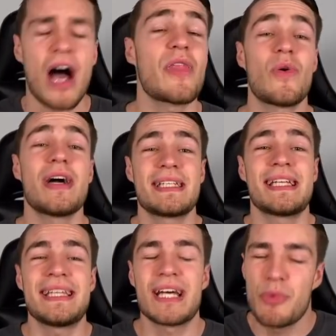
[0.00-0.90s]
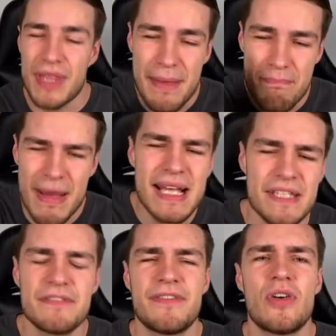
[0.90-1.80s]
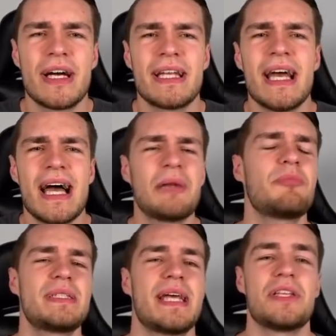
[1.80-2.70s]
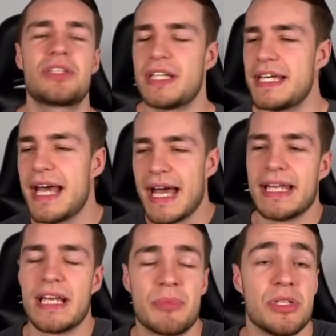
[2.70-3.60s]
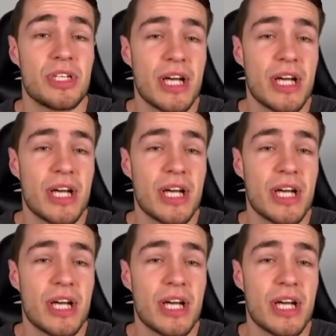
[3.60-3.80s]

Otherwise, he'll end up with a massive fine and potentially end up in